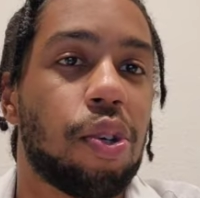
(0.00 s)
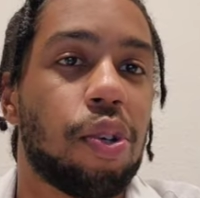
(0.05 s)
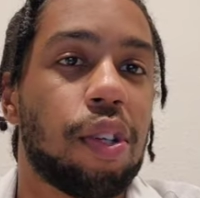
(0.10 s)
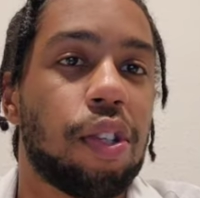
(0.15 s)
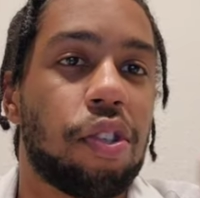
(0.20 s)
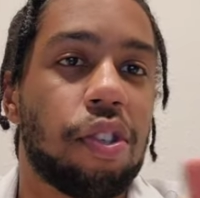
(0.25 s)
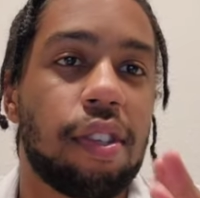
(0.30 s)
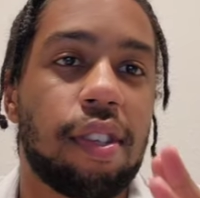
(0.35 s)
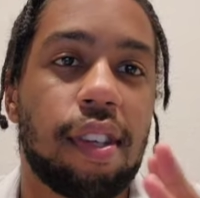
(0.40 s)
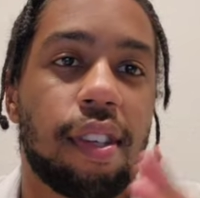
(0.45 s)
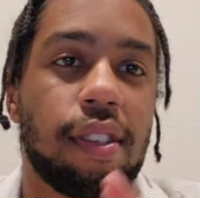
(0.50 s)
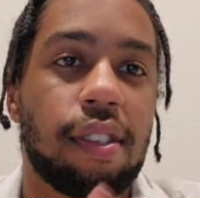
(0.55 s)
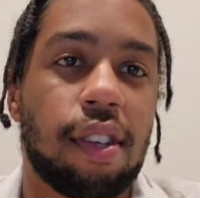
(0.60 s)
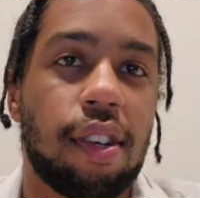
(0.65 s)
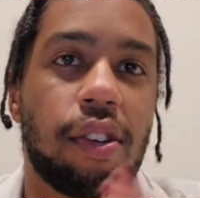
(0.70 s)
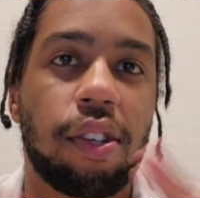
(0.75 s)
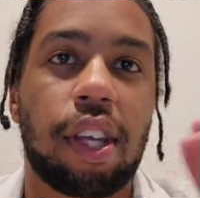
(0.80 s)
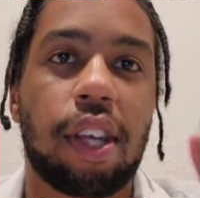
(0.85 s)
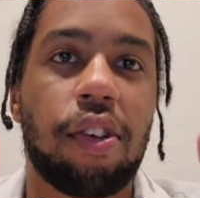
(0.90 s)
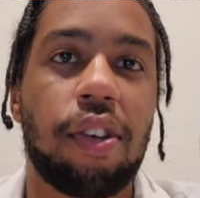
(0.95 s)
It just says,
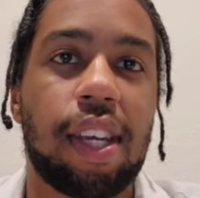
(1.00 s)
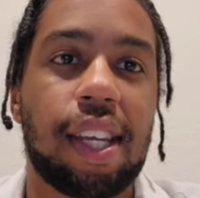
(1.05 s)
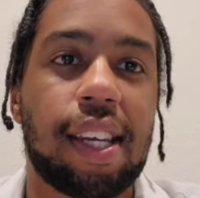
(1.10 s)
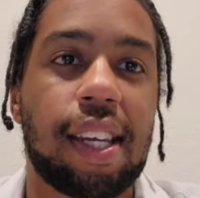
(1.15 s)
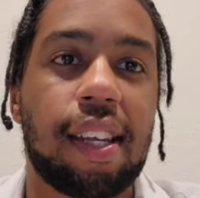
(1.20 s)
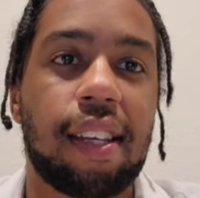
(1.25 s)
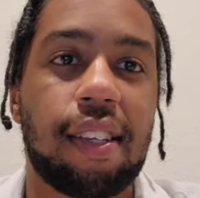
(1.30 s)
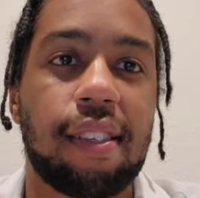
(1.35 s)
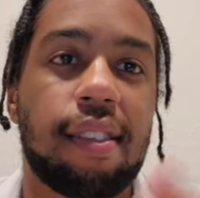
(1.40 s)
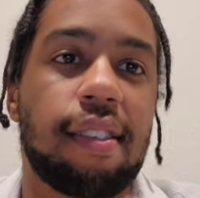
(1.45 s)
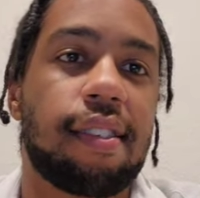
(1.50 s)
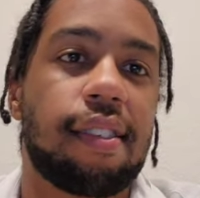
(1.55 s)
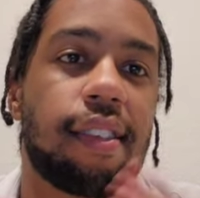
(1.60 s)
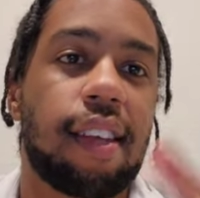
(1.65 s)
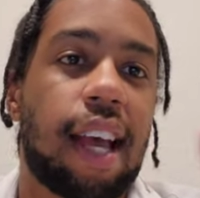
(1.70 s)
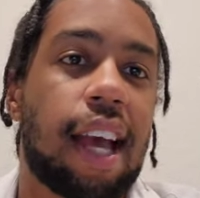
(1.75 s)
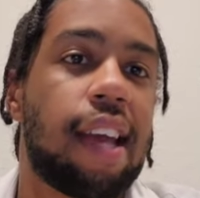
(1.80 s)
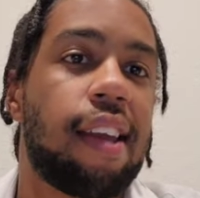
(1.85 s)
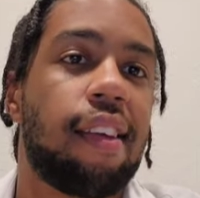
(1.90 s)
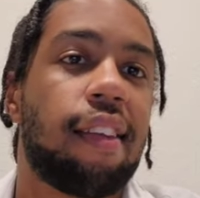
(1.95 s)
okay, it says
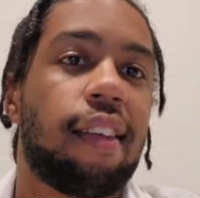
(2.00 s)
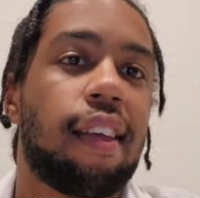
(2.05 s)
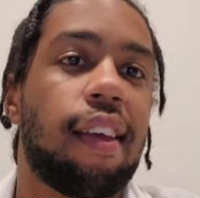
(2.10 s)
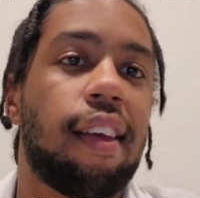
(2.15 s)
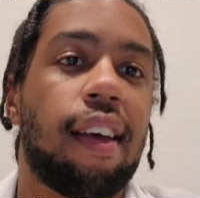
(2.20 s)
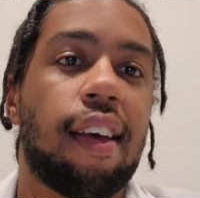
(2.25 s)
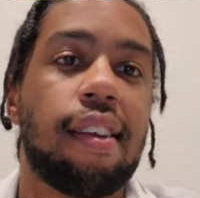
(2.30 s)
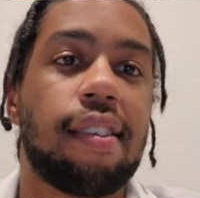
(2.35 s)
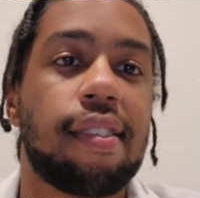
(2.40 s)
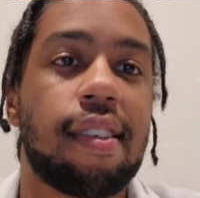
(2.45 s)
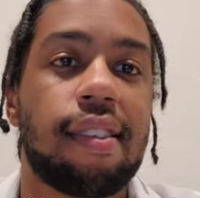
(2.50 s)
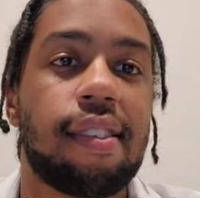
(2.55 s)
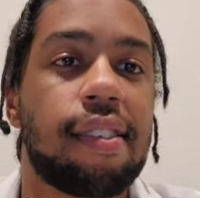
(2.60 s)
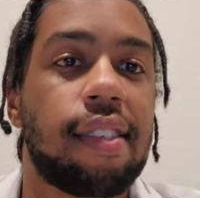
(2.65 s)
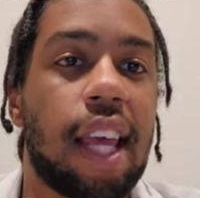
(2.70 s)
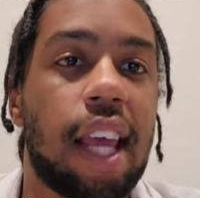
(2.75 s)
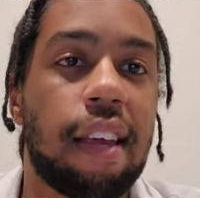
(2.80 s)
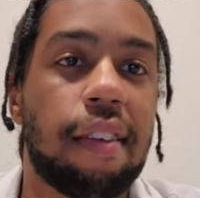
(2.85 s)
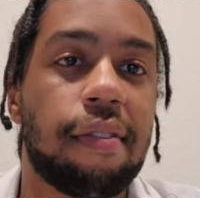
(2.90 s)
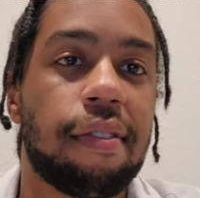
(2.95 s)
edit and it says
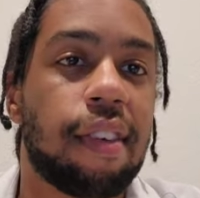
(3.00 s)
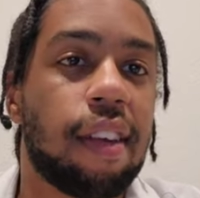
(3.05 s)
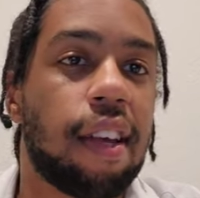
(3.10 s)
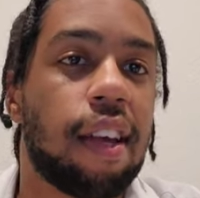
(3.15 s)
save.